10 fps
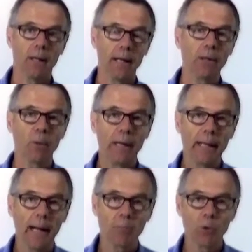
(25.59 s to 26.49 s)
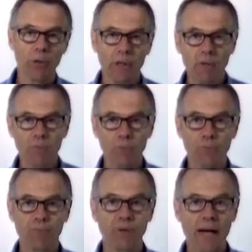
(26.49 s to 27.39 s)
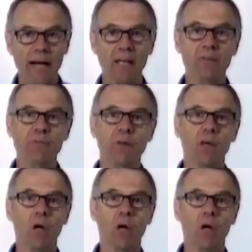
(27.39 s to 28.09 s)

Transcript: Anyway, I'm going to give you 5